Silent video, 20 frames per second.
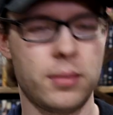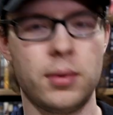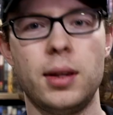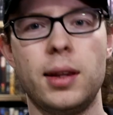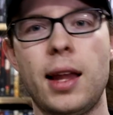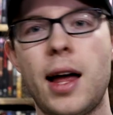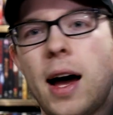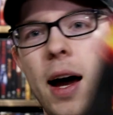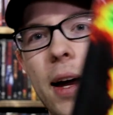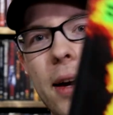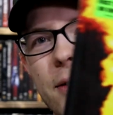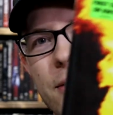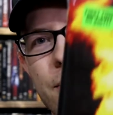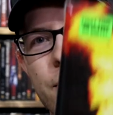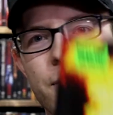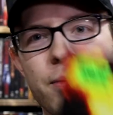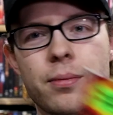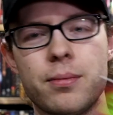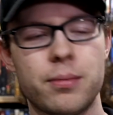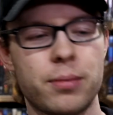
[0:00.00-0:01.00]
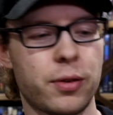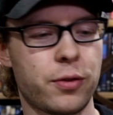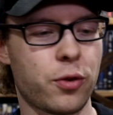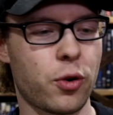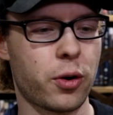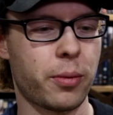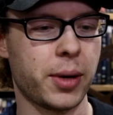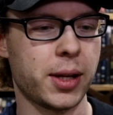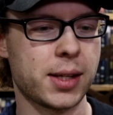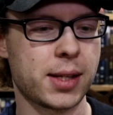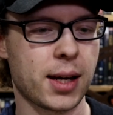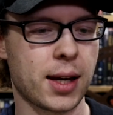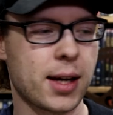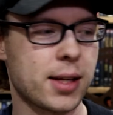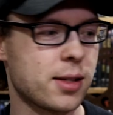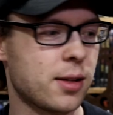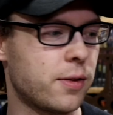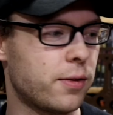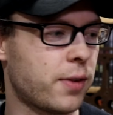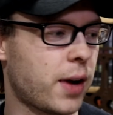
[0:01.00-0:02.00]
live performance, I
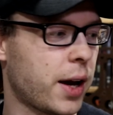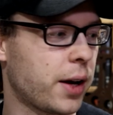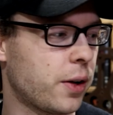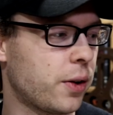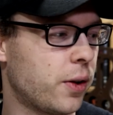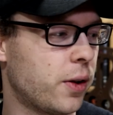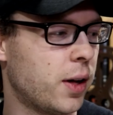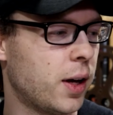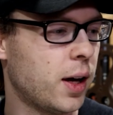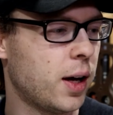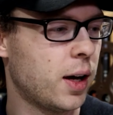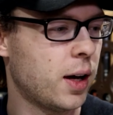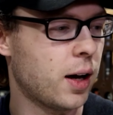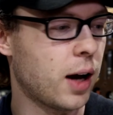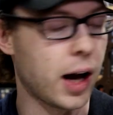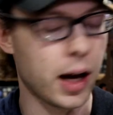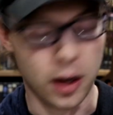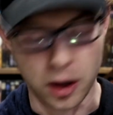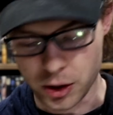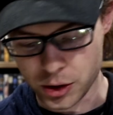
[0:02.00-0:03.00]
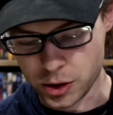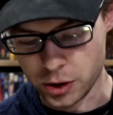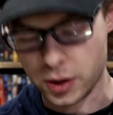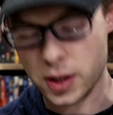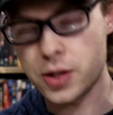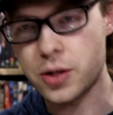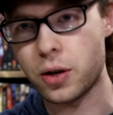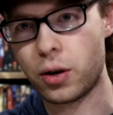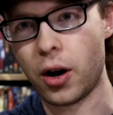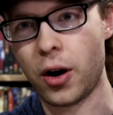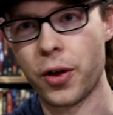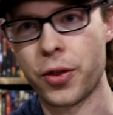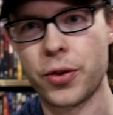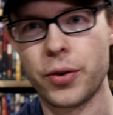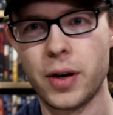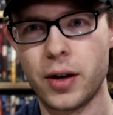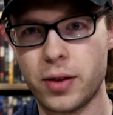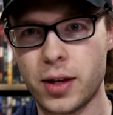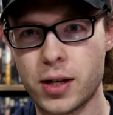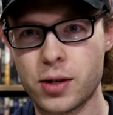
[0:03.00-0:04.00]
guess, on vinyl. All
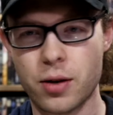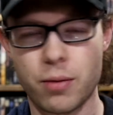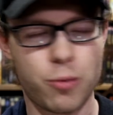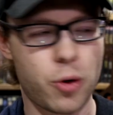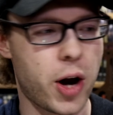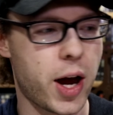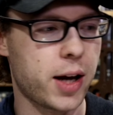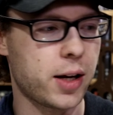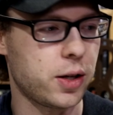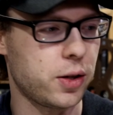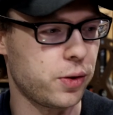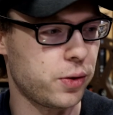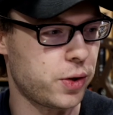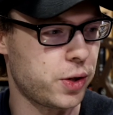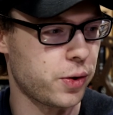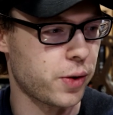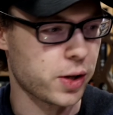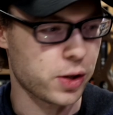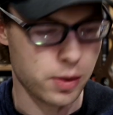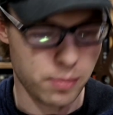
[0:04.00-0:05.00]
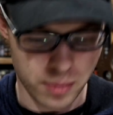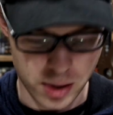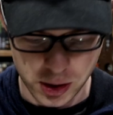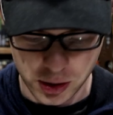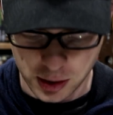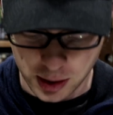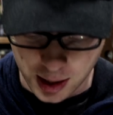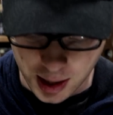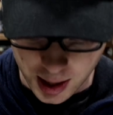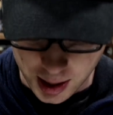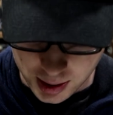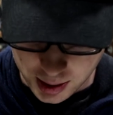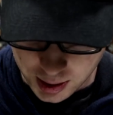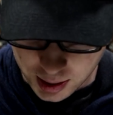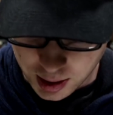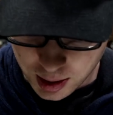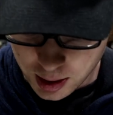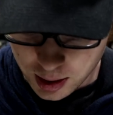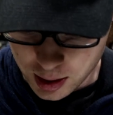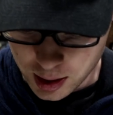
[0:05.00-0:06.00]
3 of these are brand new too, I should mention that,
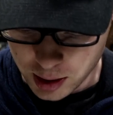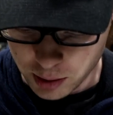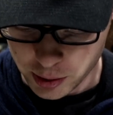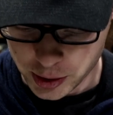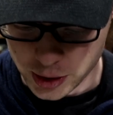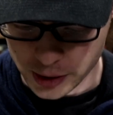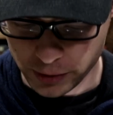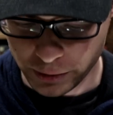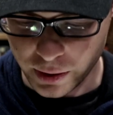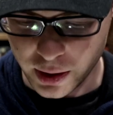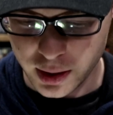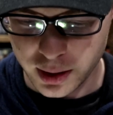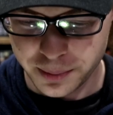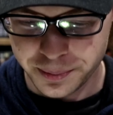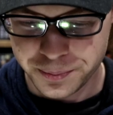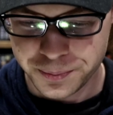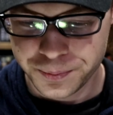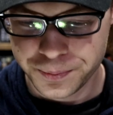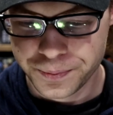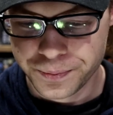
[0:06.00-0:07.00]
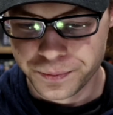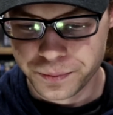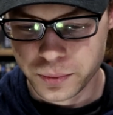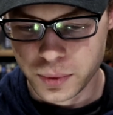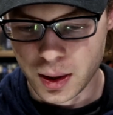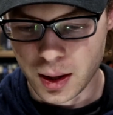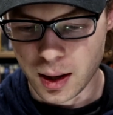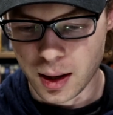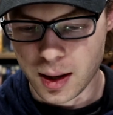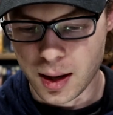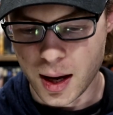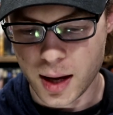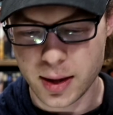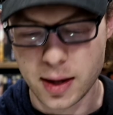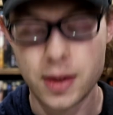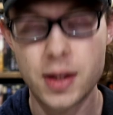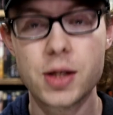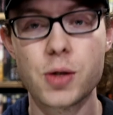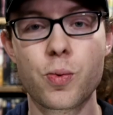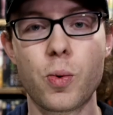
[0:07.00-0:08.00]
which is fun. And
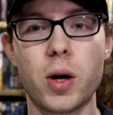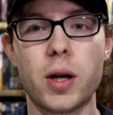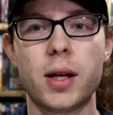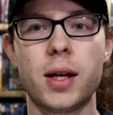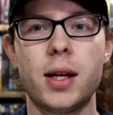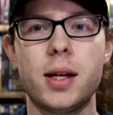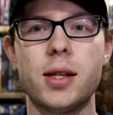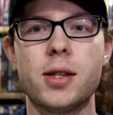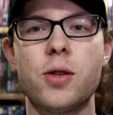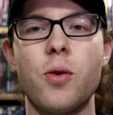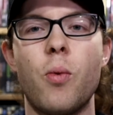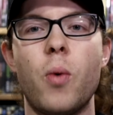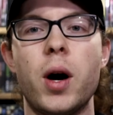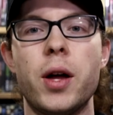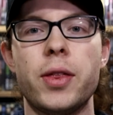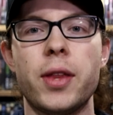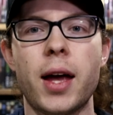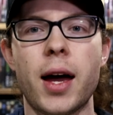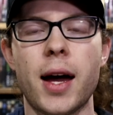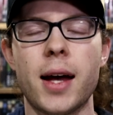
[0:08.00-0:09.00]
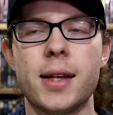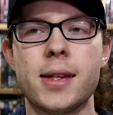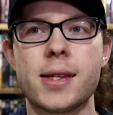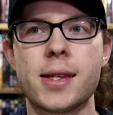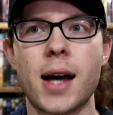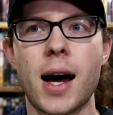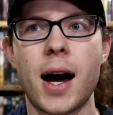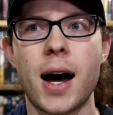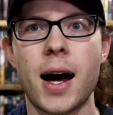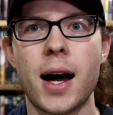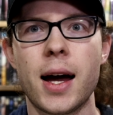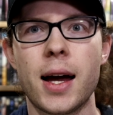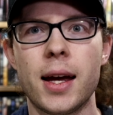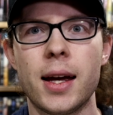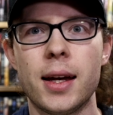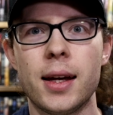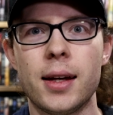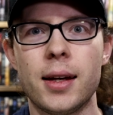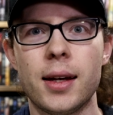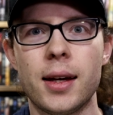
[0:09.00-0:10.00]
then this one is the one that
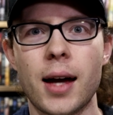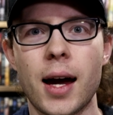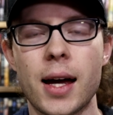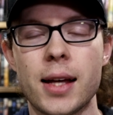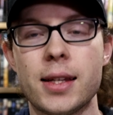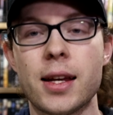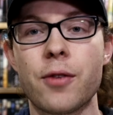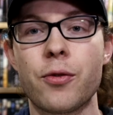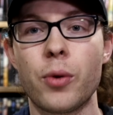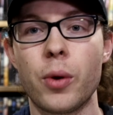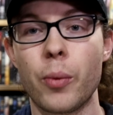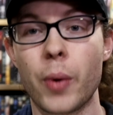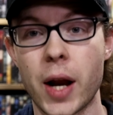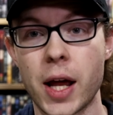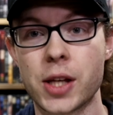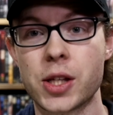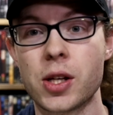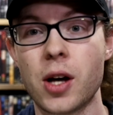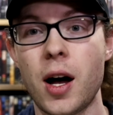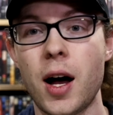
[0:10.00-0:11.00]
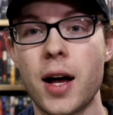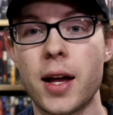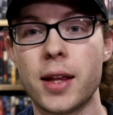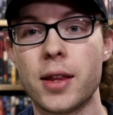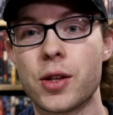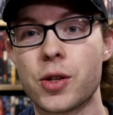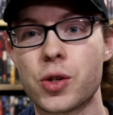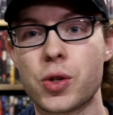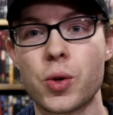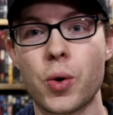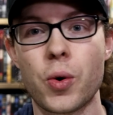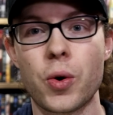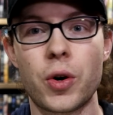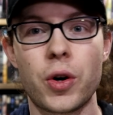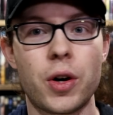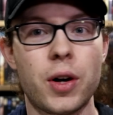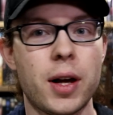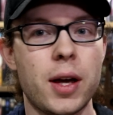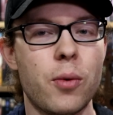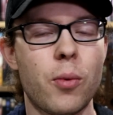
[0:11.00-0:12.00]
I definitely, when I saw it in the
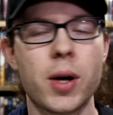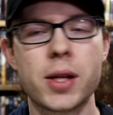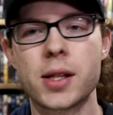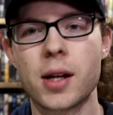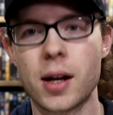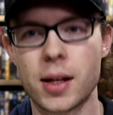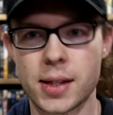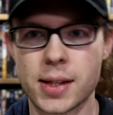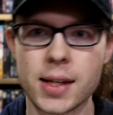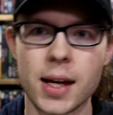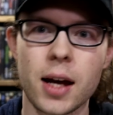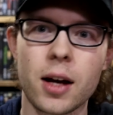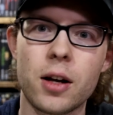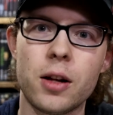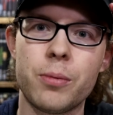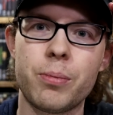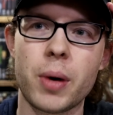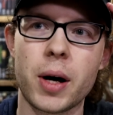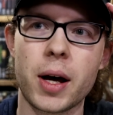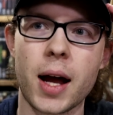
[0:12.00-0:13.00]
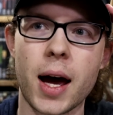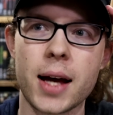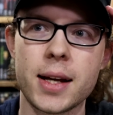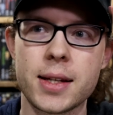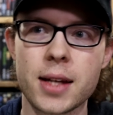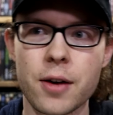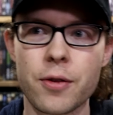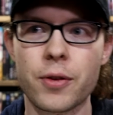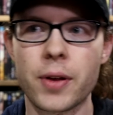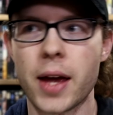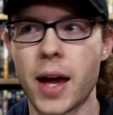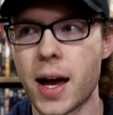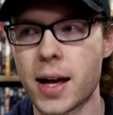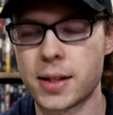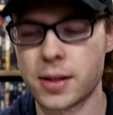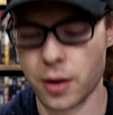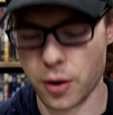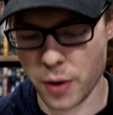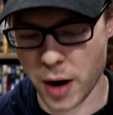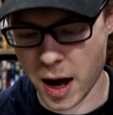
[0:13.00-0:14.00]
store, it wasn't on sale, but I definitely
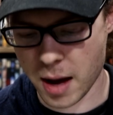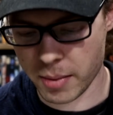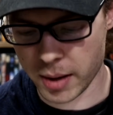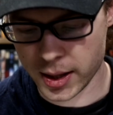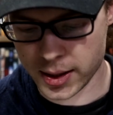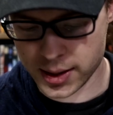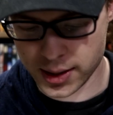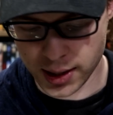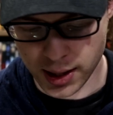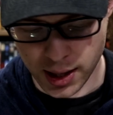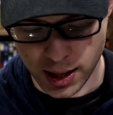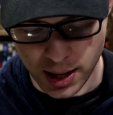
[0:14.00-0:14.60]
had to grab it,